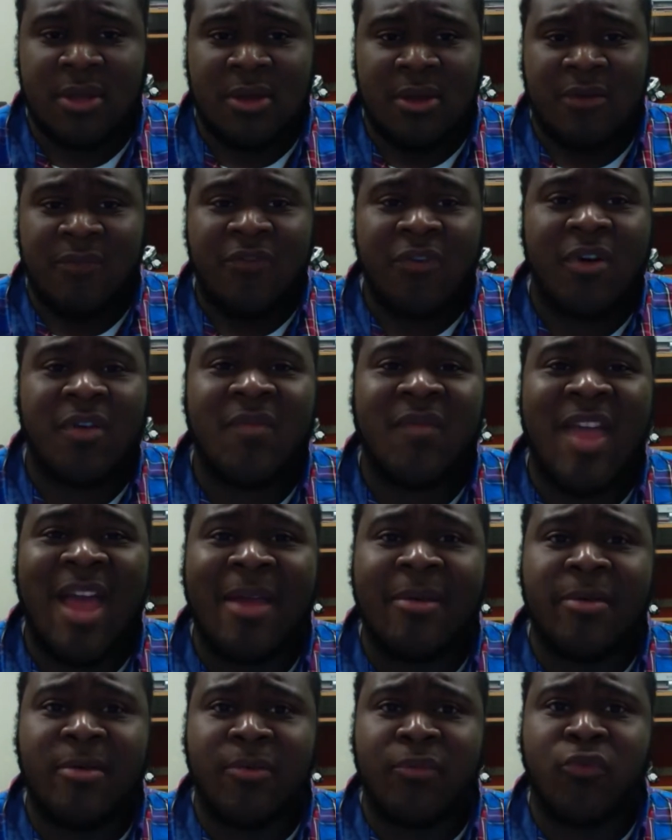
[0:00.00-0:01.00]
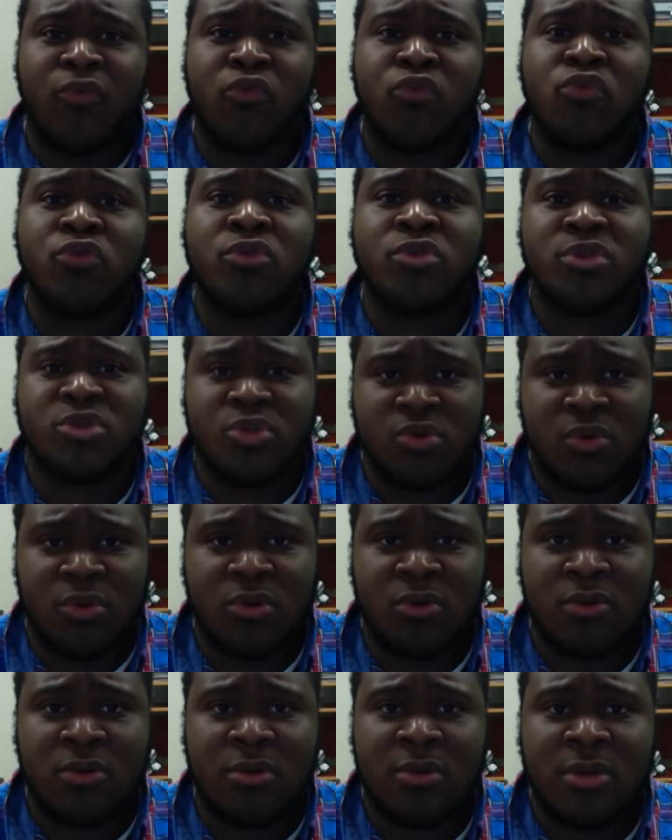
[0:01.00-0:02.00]
For adaptive cruise
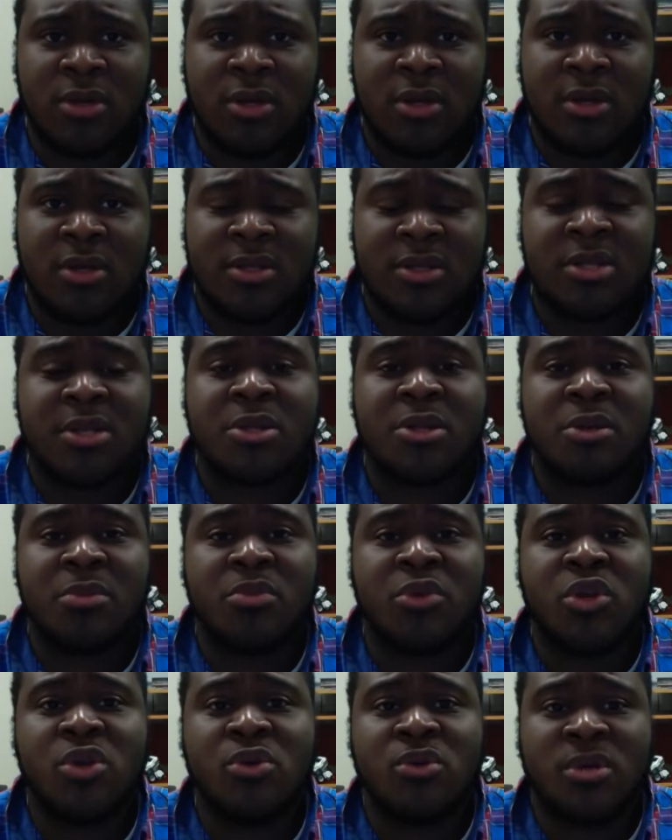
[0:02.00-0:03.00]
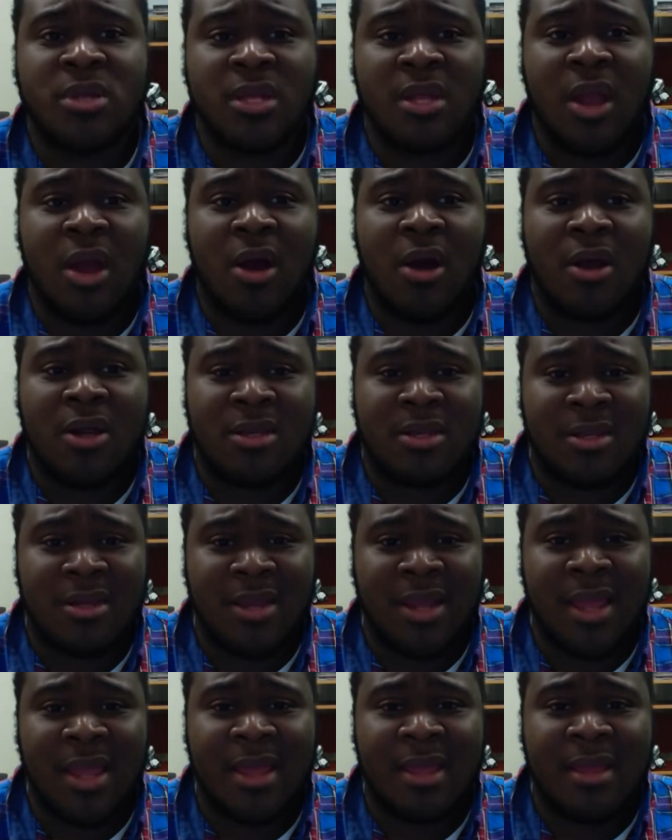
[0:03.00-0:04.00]
control systems used in cars
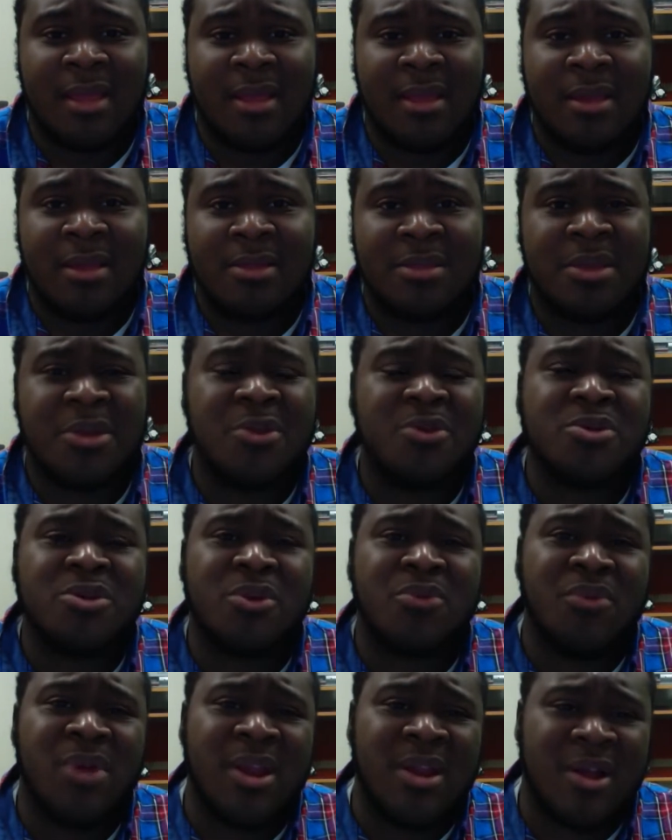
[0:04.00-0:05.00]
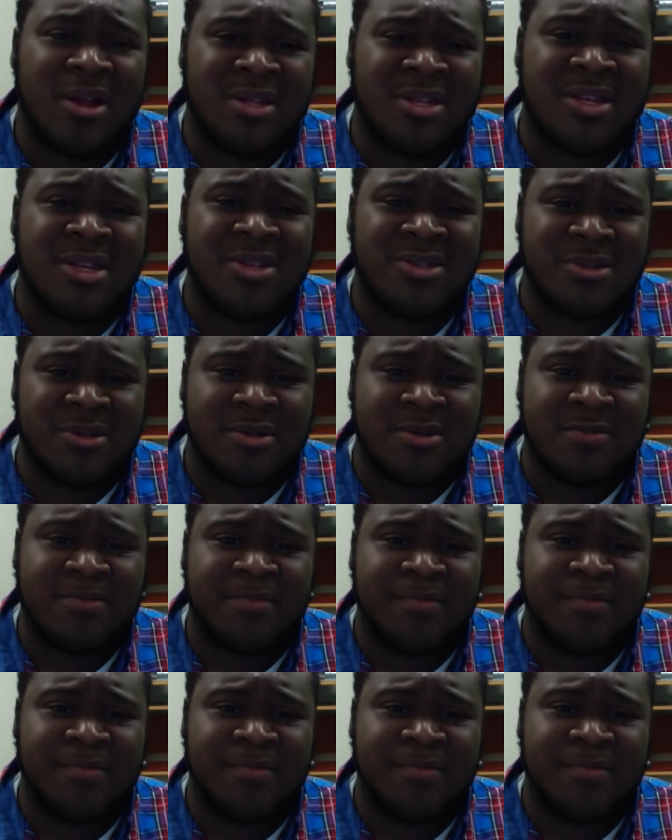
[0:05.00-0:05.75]
today, they use a radar sensor.